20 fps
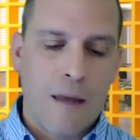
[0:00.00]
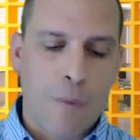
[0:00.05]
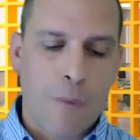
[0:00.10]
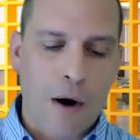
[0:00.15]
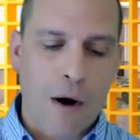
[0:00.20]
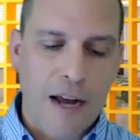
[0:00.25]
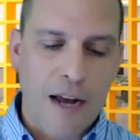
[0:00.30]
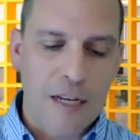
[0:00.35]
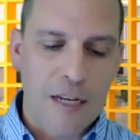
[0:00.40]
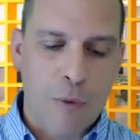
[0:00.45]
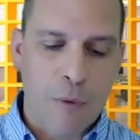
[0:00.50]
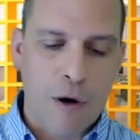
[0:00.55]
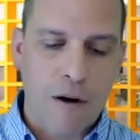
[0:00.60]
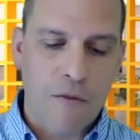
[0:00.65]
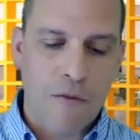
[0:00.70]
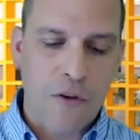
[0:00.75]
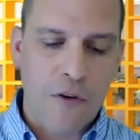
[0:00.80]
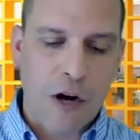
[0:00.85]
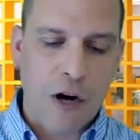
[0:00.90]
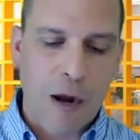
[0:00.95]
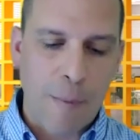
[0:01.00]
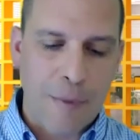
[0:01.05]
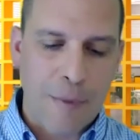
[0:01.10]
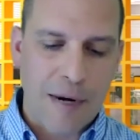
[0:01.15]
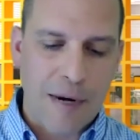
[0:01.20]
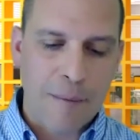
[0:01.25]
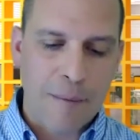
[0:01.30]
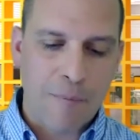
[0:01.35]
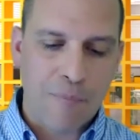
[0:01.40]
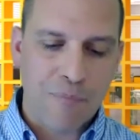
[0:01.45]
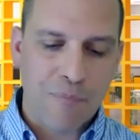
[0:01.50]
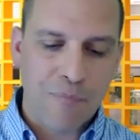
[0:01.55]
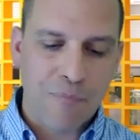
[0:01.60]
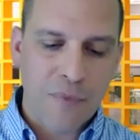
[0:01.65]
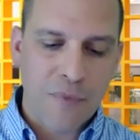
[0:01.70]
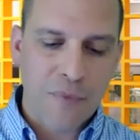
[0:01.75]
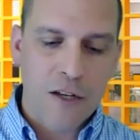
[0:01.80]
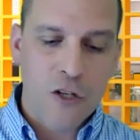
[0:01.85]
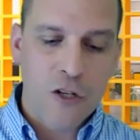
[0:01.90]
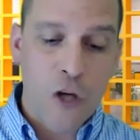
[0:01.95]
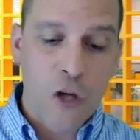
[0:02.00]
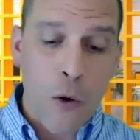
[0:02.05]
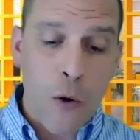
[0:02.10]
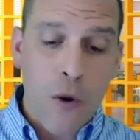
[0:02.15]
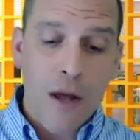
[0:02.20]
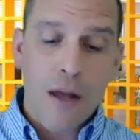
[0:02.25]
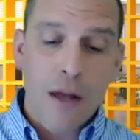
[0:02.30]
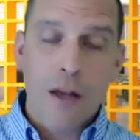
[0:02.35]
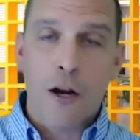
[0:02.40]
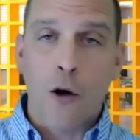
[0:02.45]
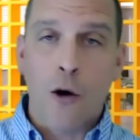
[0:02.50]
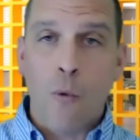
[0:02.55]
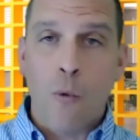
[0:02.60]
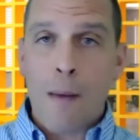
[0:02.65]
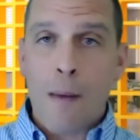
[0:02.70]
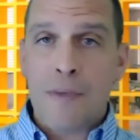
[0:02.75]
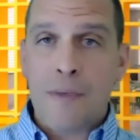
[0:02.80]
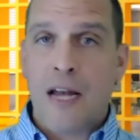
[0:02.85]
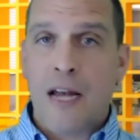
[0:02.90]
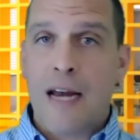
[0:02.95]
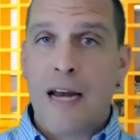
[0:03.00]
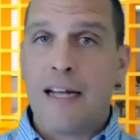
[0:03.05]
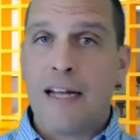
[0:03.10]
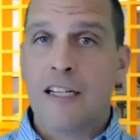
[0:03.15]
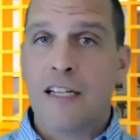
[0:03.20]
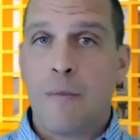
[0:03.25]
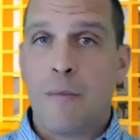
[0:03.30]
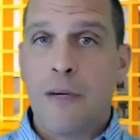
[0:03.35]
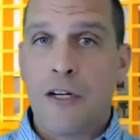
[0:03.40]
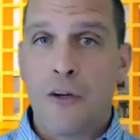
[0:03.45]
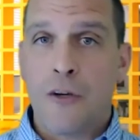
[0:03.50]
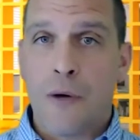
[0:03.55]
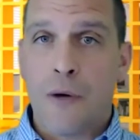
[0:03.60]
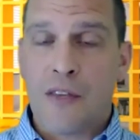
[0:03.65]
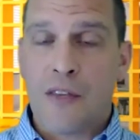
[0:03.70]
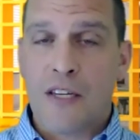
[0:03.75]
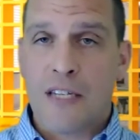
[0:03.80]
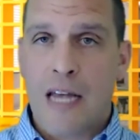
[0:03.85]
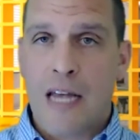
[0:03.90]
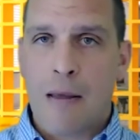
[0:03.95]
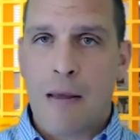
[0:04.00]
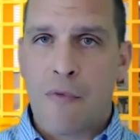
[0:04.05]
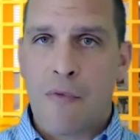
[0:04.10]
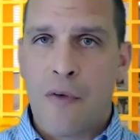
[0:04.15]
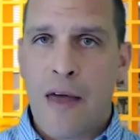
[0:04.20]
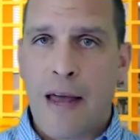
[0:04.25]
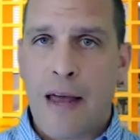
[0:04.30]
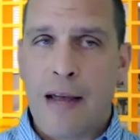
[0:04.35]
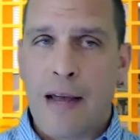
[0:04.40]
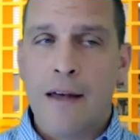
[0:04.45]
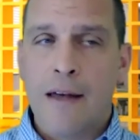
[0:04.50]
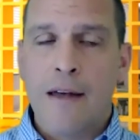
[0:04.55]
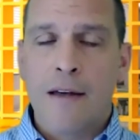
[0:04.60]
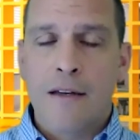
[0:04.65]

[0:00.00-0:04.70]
as part of their company. So your website needs to be doing the same thing.